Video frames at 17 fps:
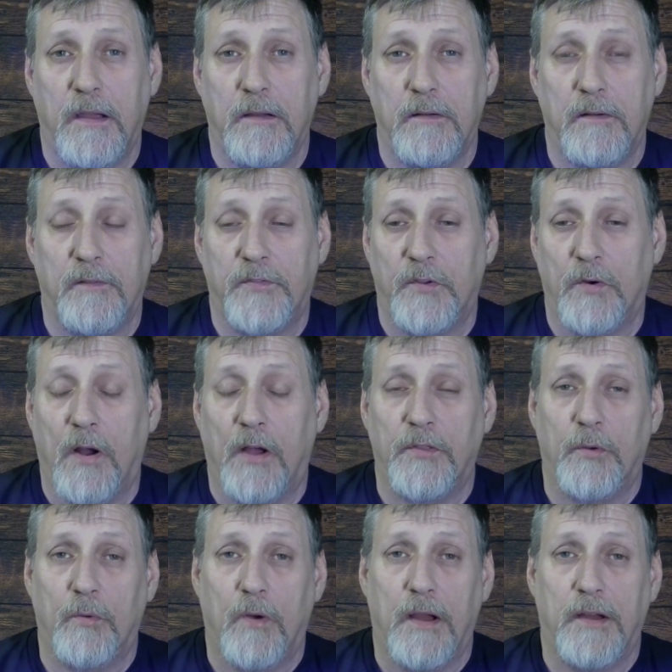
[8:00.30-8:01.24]
or if they're
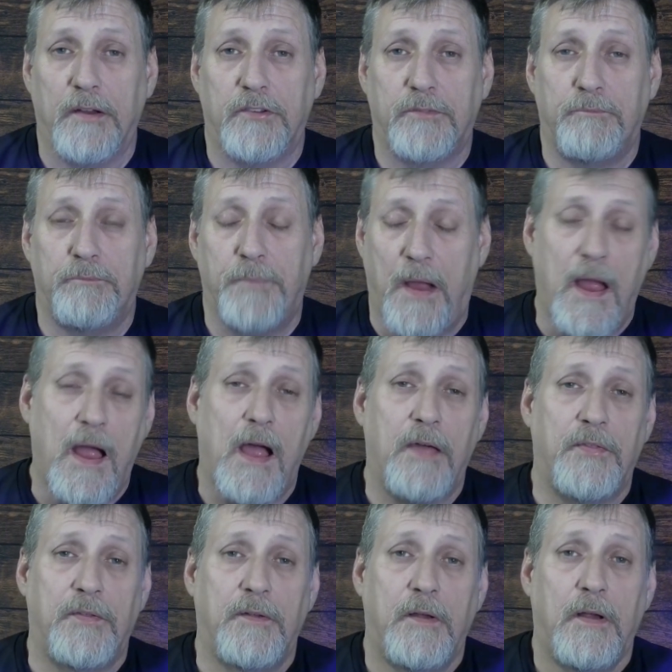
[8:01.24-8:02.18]
on the right
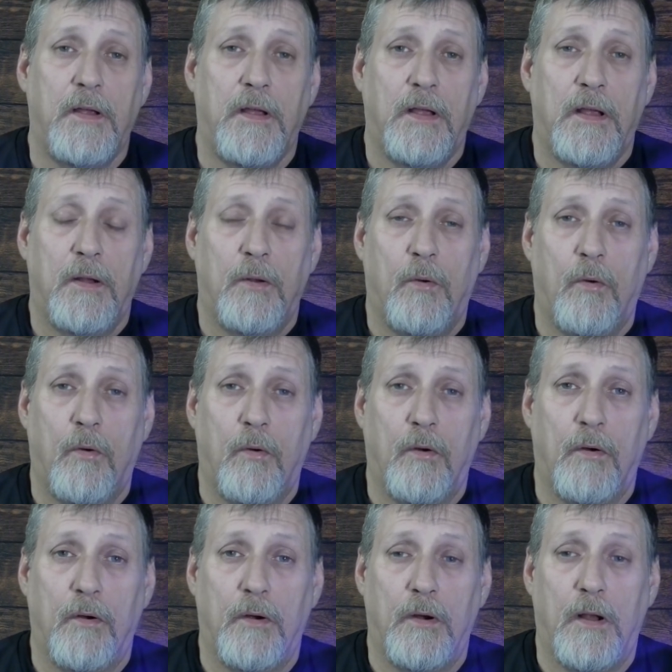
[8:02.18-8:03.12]
path,
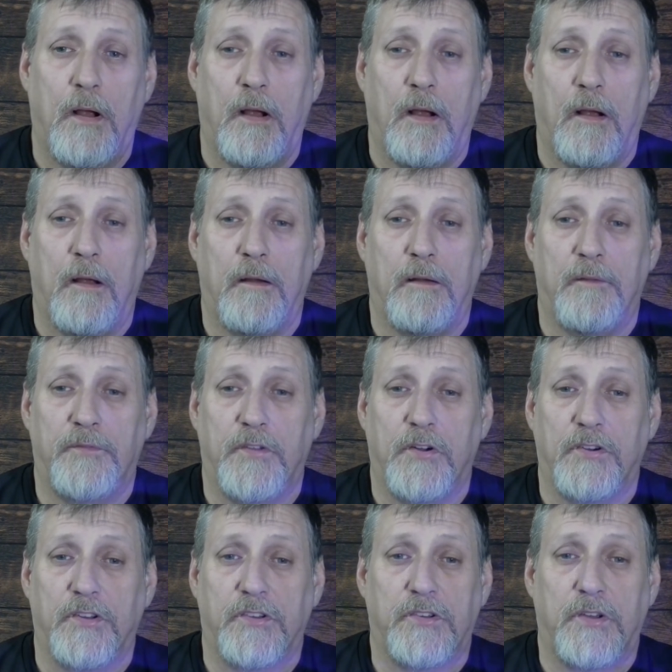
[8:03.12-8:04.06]
or if
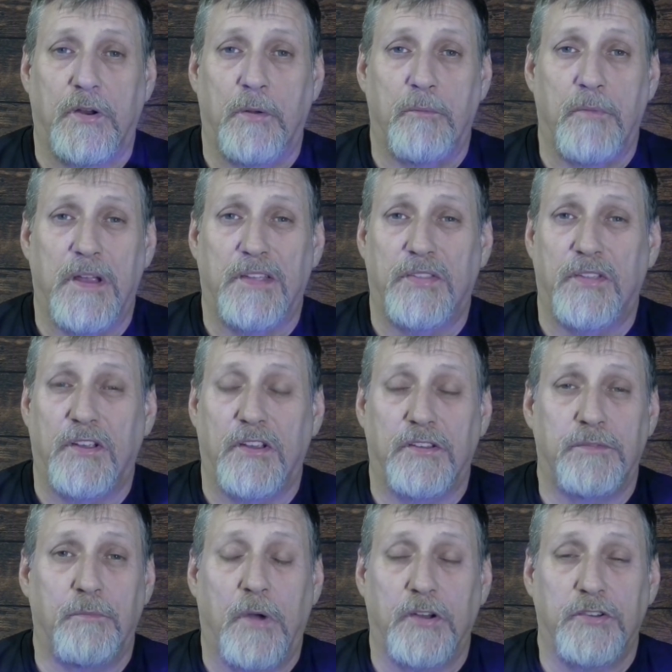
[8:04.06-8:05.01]
they're just going to make
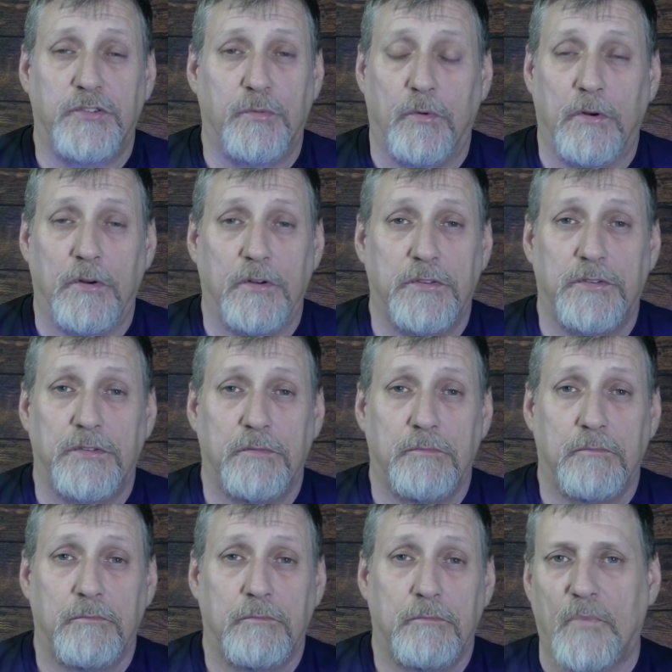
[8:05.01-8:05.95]
things much worse.
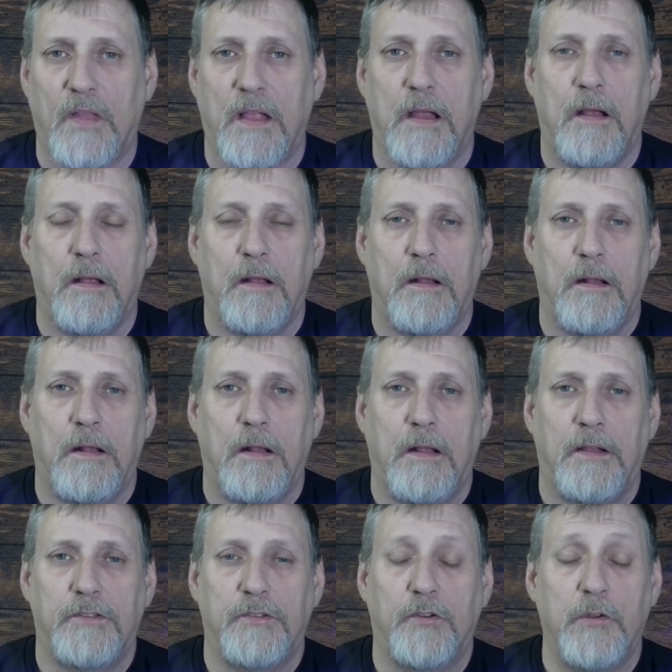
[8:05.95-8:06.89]

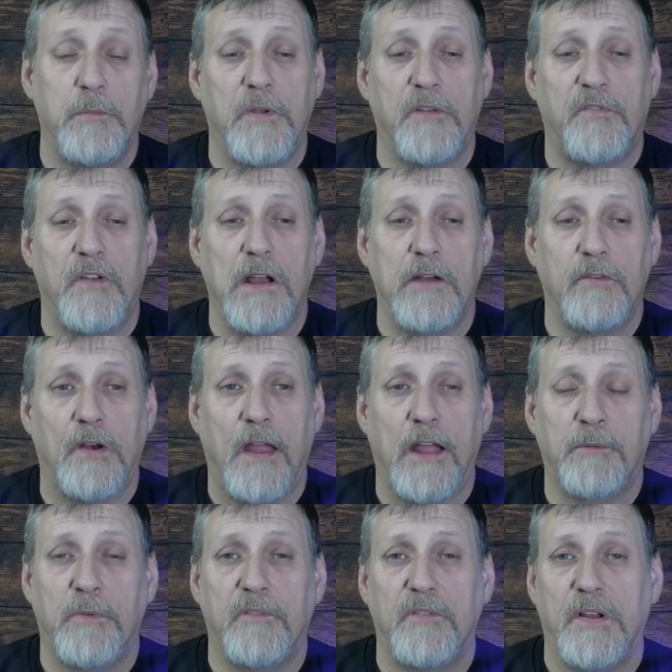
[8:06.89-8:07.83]
So do me a favor,
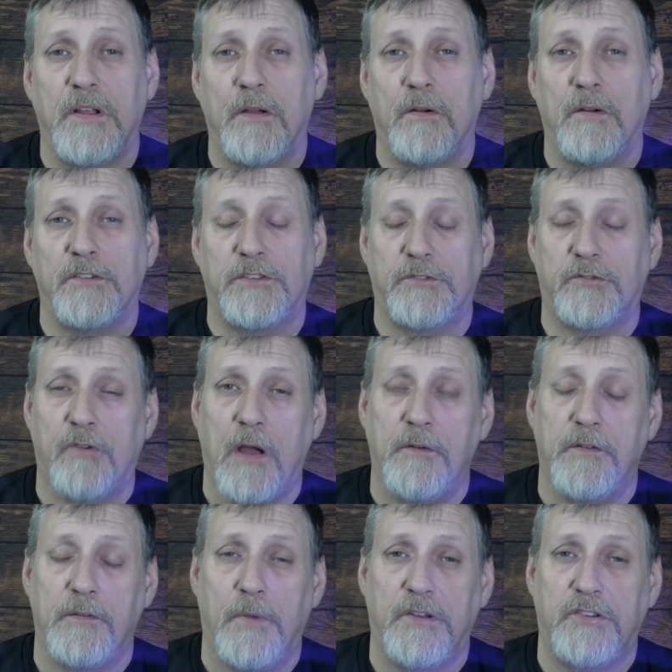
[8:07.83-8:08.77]
like my video and
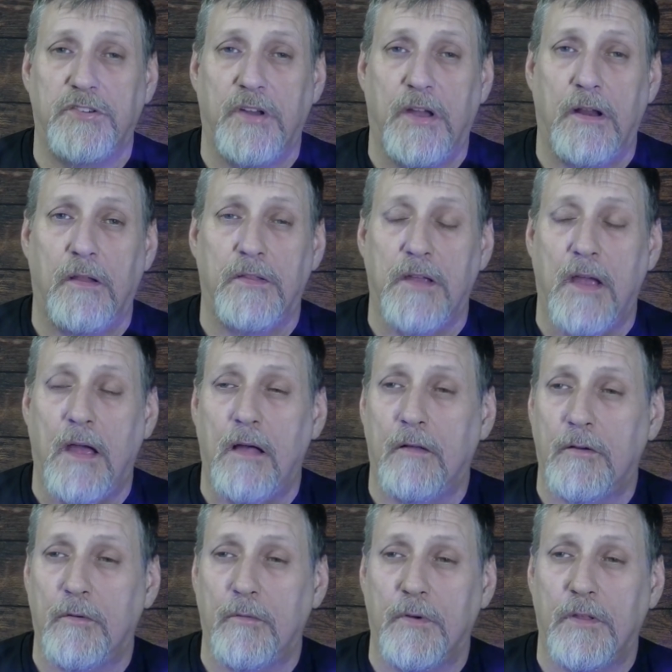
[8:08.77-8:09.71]
subscribe to my channel. The
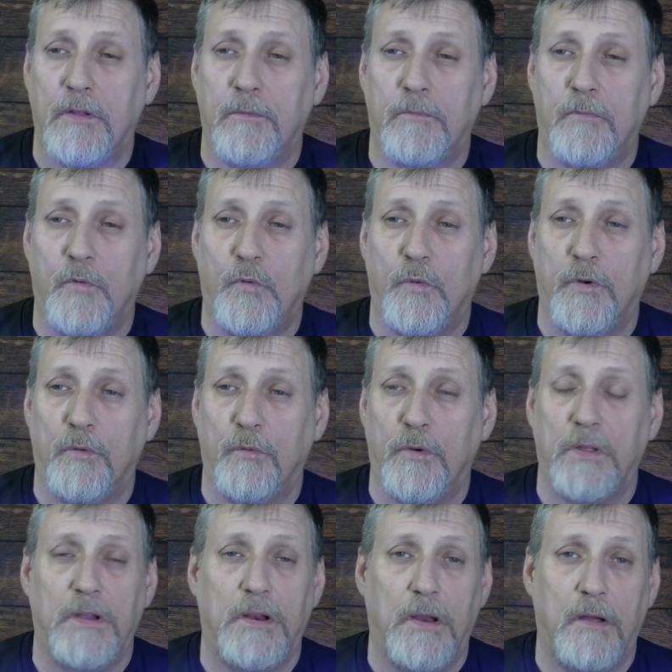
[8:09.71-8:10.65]
algorithm would
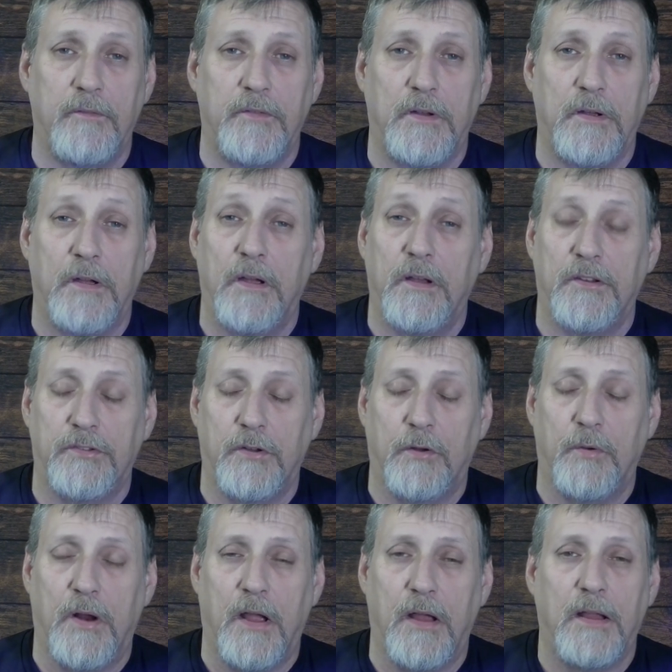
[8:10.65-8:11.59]
really love you, and
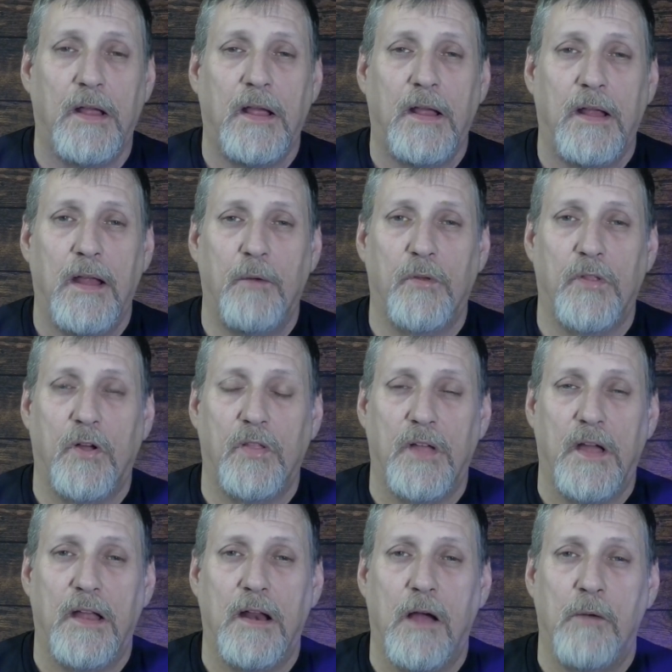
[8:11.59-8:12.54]
so would I. And with all
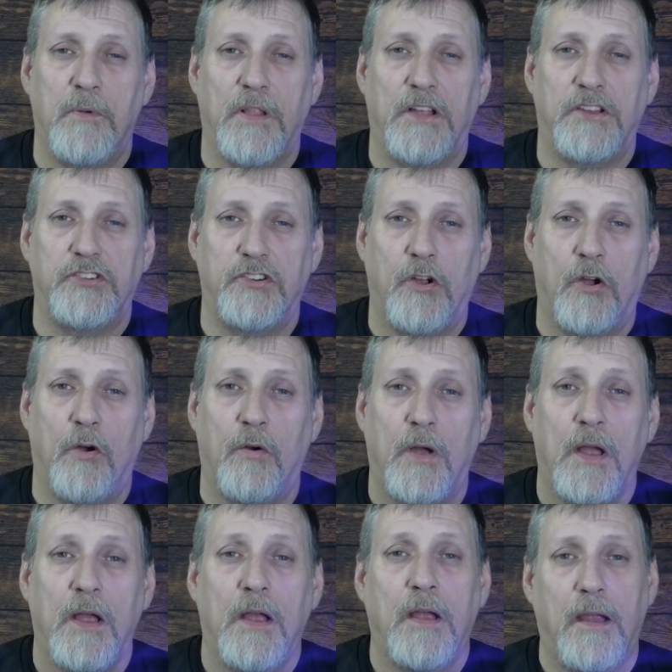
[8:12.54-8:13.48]
that, I'm going to let you
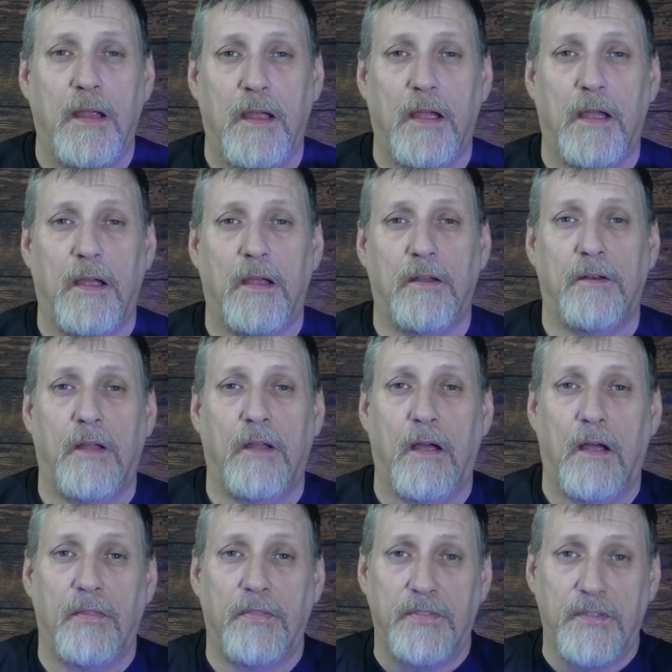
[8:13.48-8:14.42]
go. And
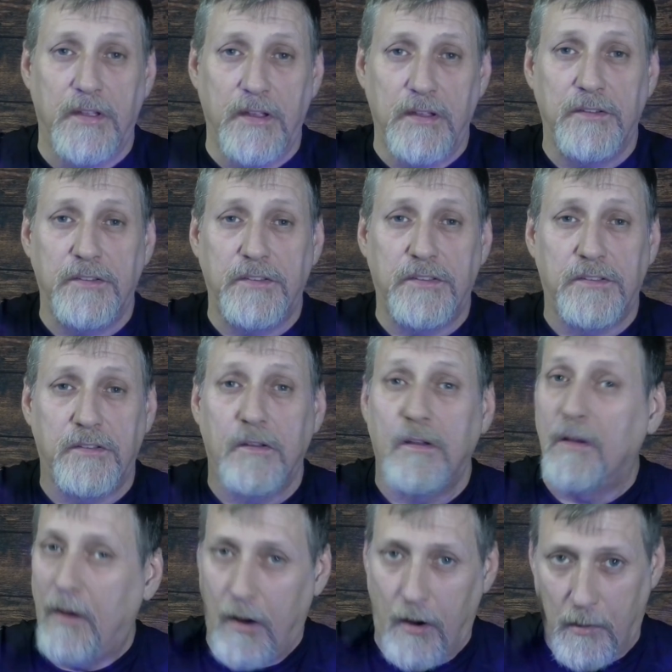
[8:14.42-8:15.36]
these
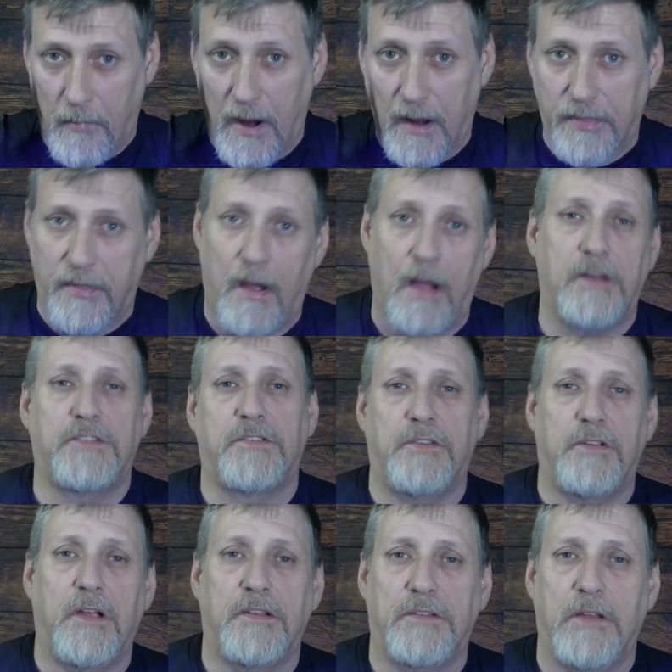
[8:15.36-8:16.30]
are my
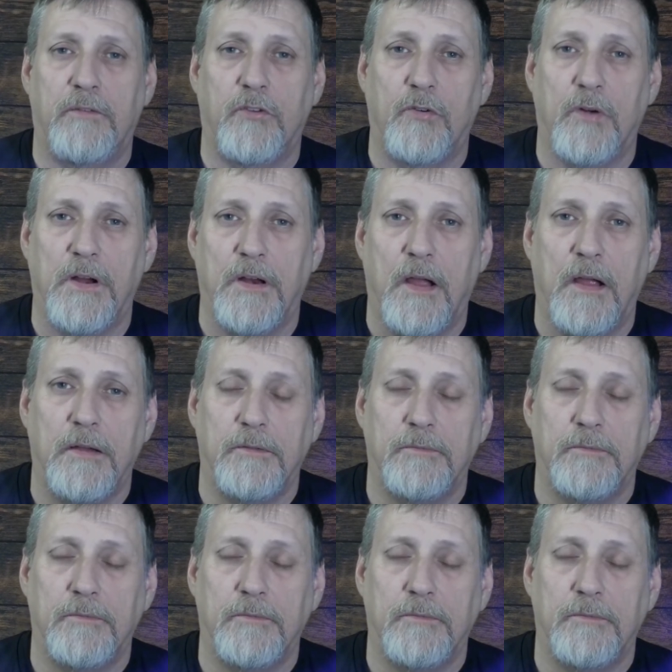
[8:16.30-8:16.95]
thoughts. You guys have a great night.